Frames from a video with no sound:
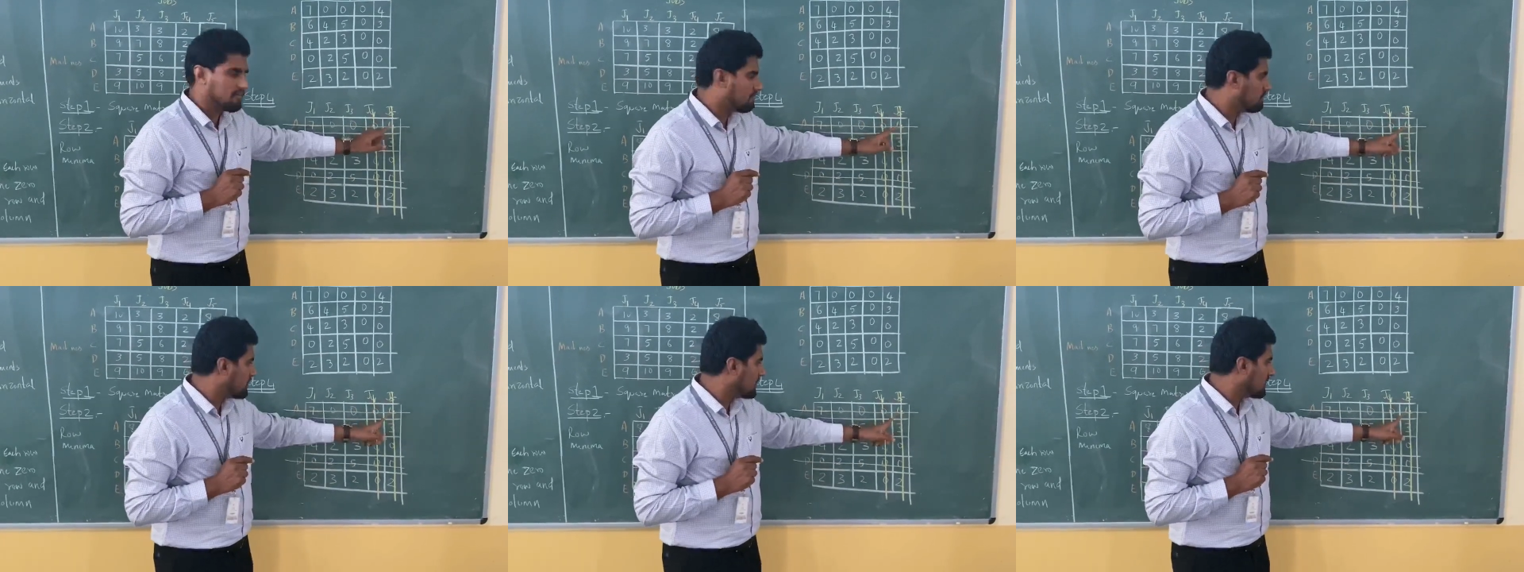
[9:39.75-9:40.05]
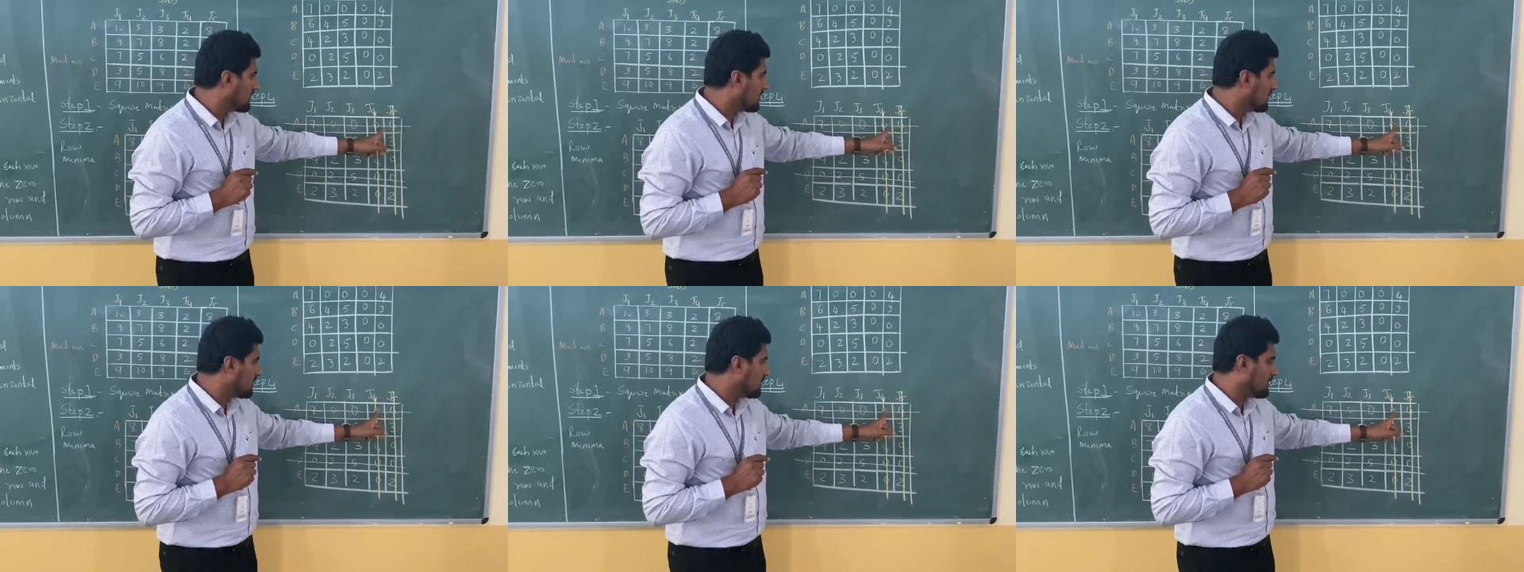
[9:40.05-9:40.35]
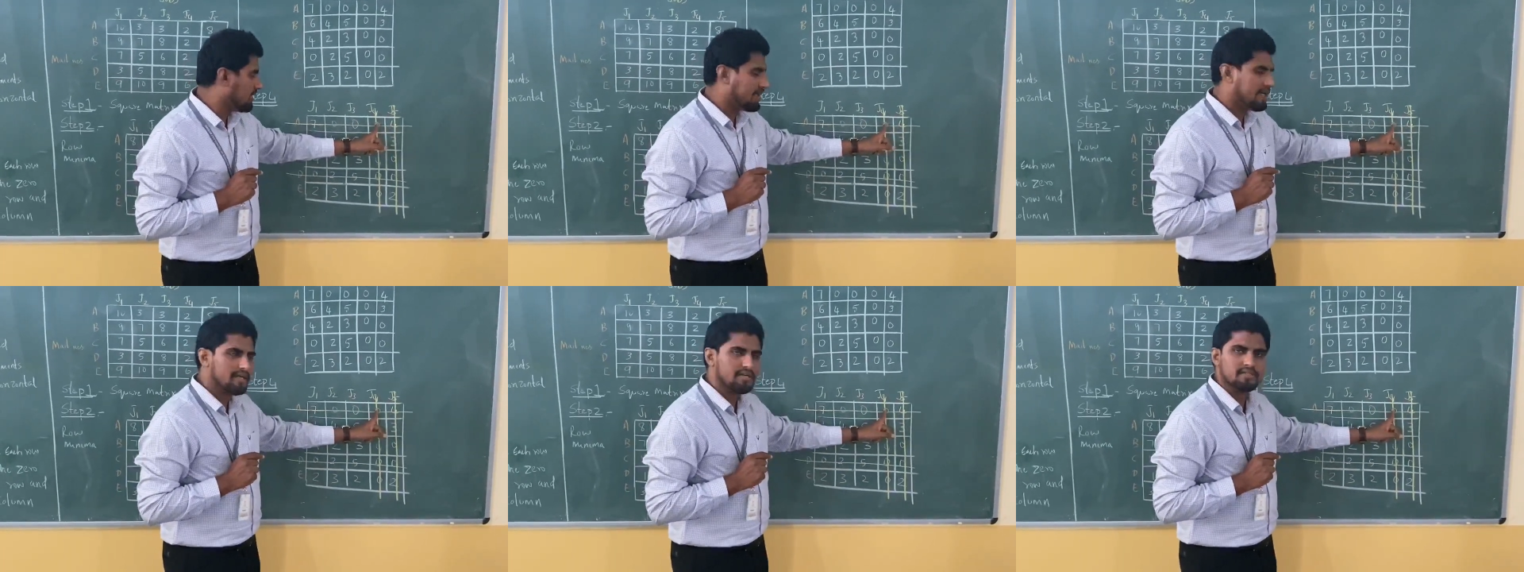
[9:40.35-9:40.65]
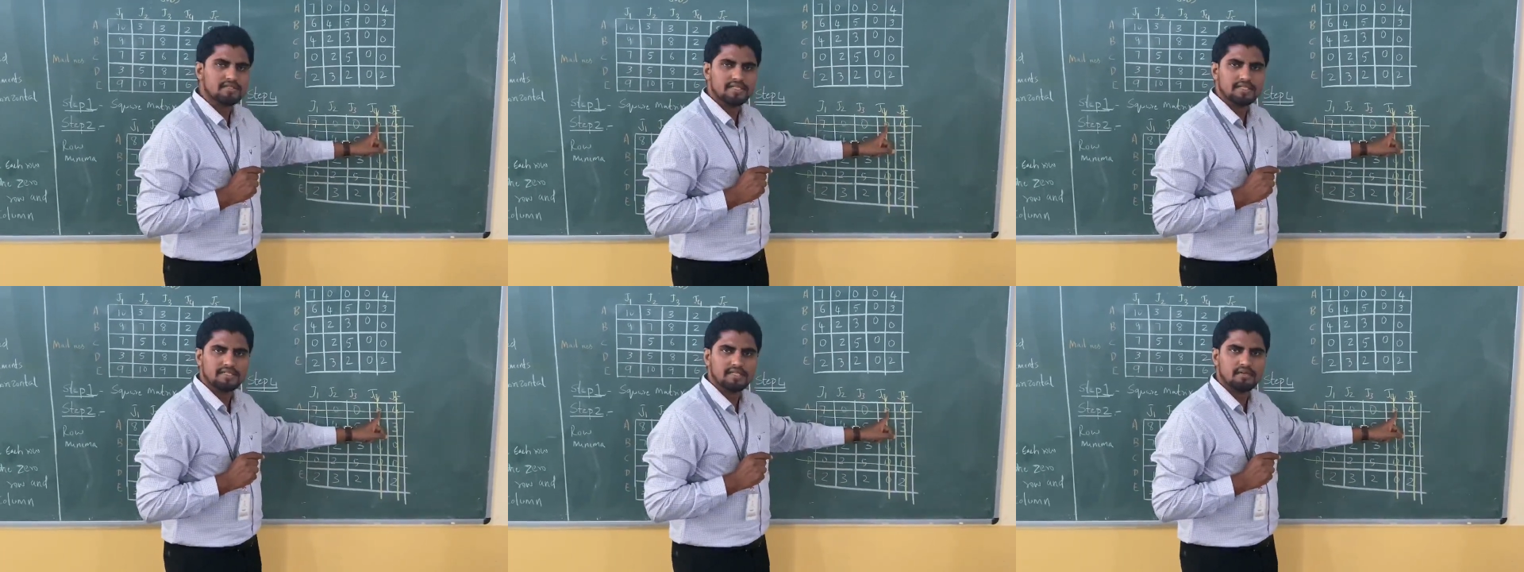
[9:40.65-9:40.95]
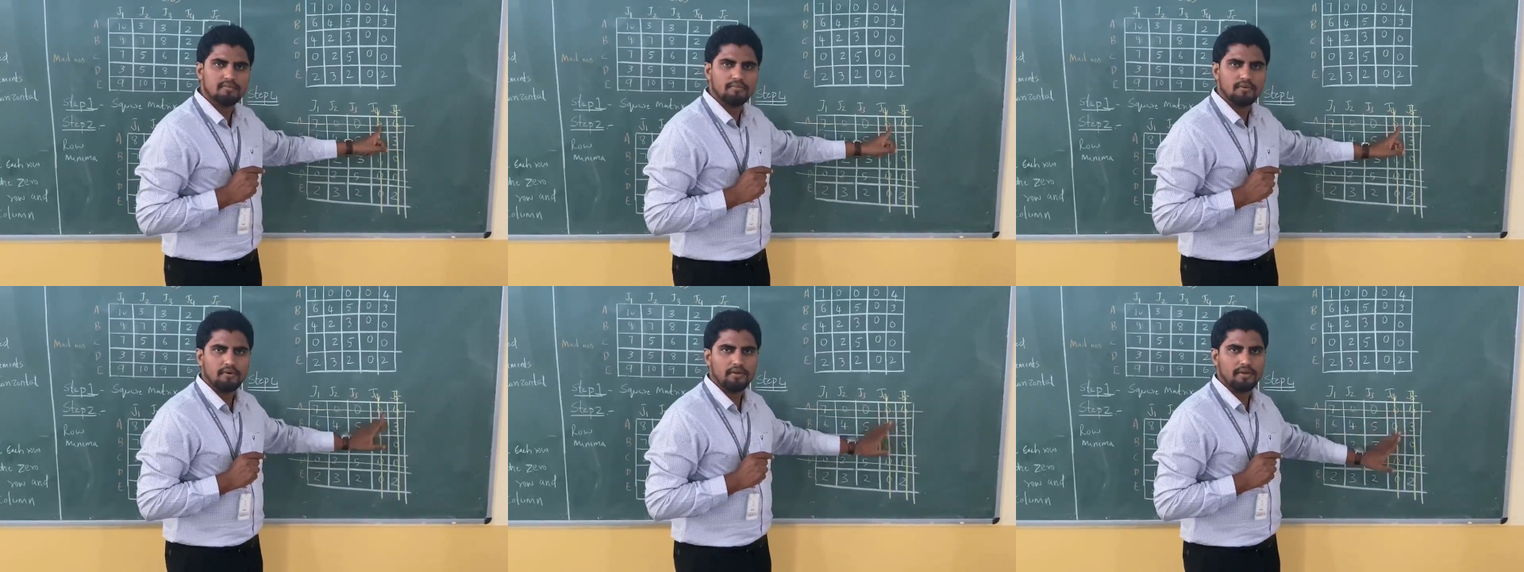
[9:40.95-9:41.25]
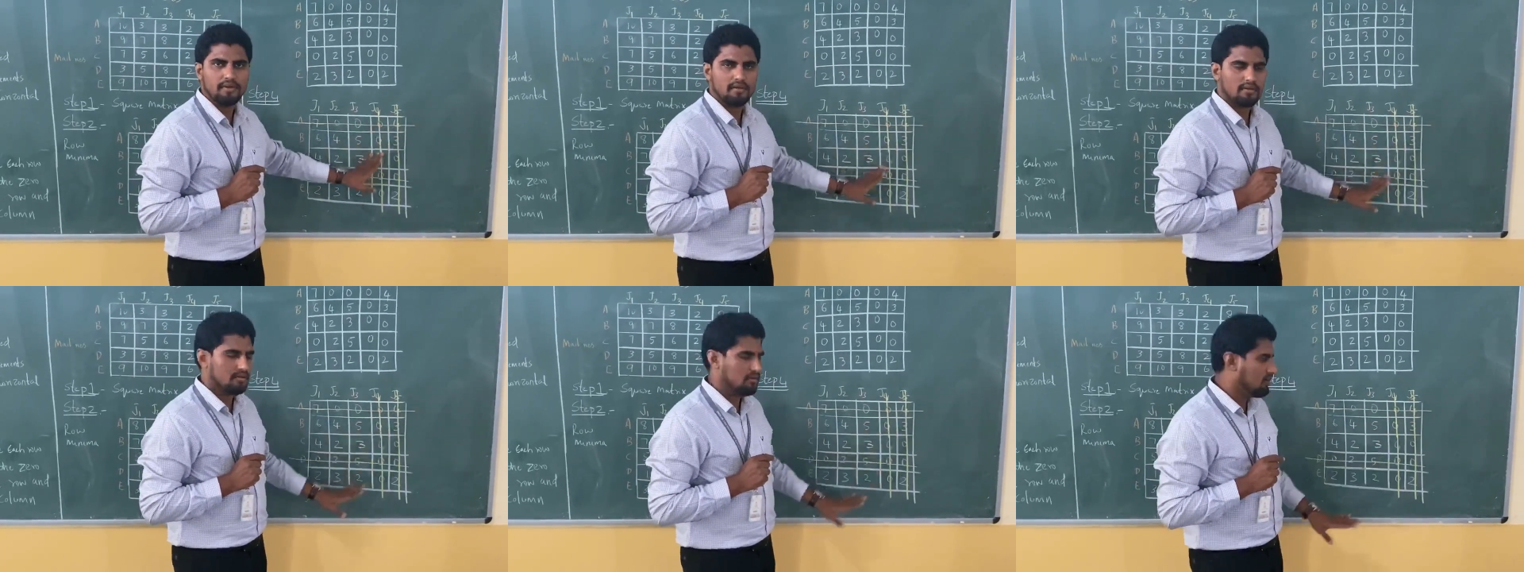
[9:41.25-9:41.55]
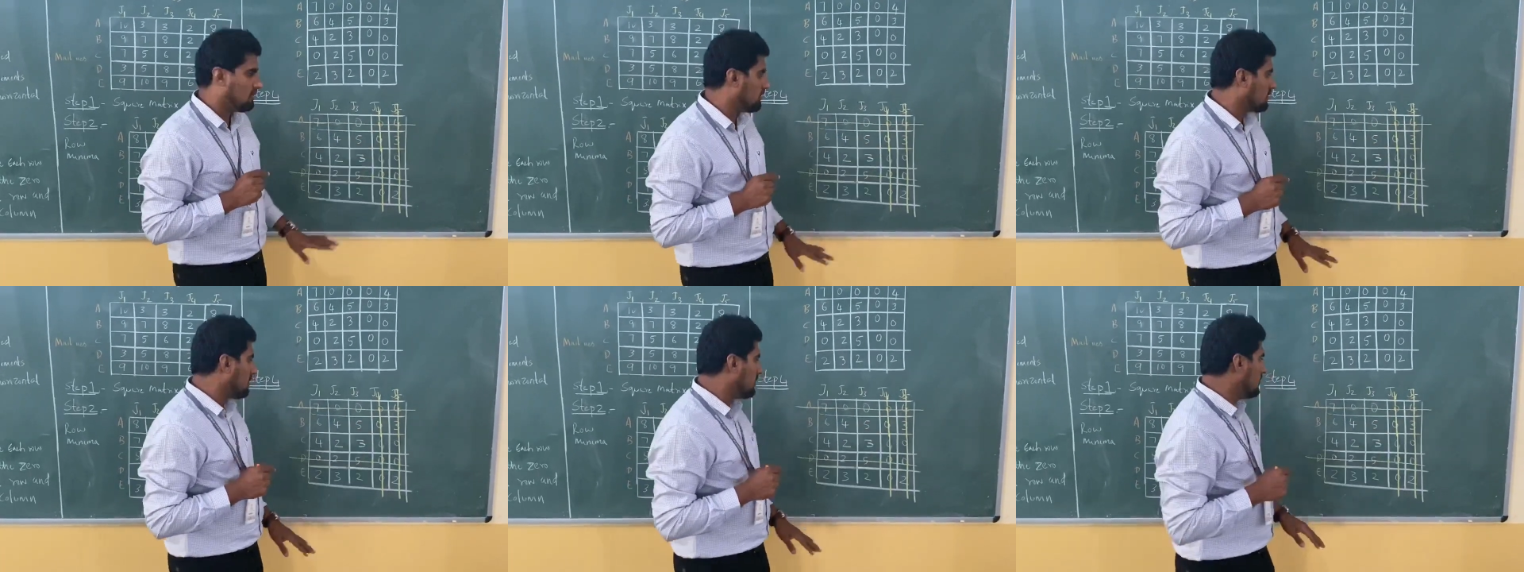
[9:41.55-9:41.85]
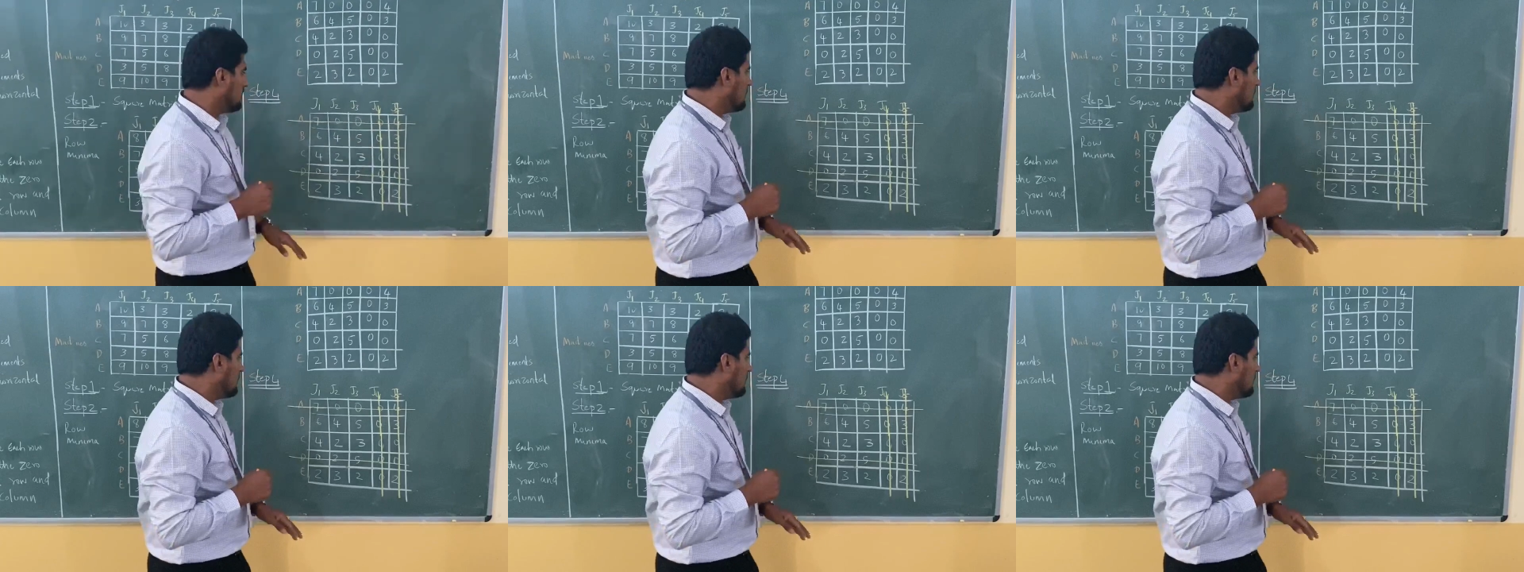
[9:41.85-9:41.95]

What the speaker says: particular intersection point. Okay,